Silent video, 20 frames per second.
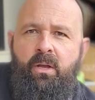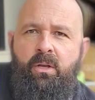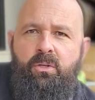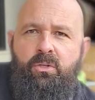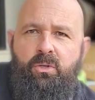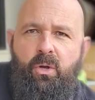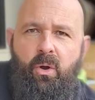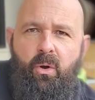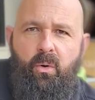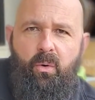
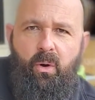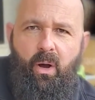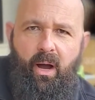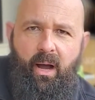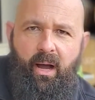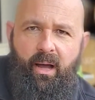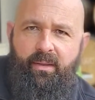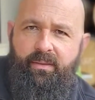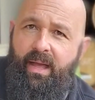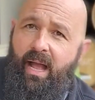So
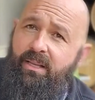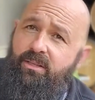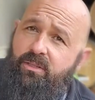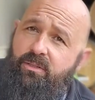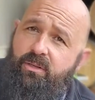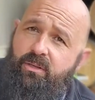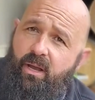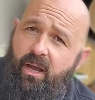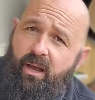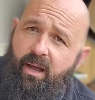uh,
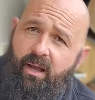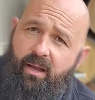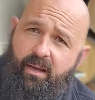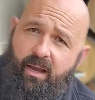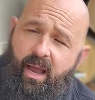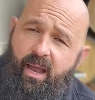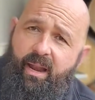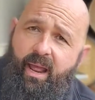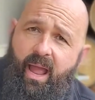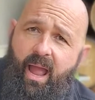that's uh,
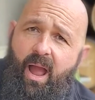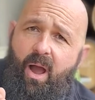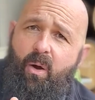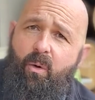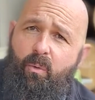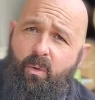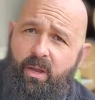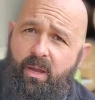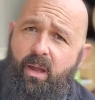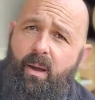kind of how
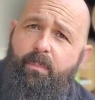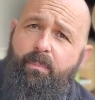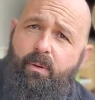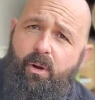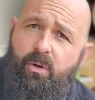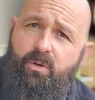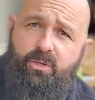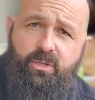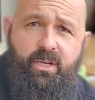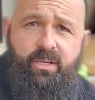we
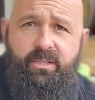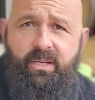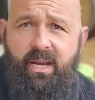approach this.